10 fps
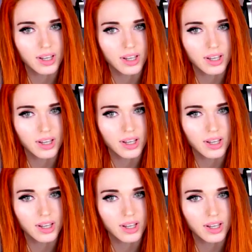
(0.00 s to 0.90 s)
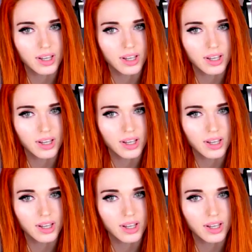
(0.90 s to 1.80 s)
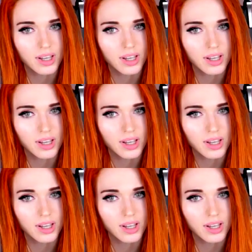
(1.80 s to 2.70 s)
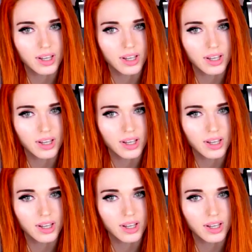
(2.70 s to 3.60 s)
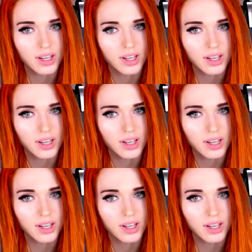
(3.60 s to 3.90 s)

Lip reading: This person isn't speaking.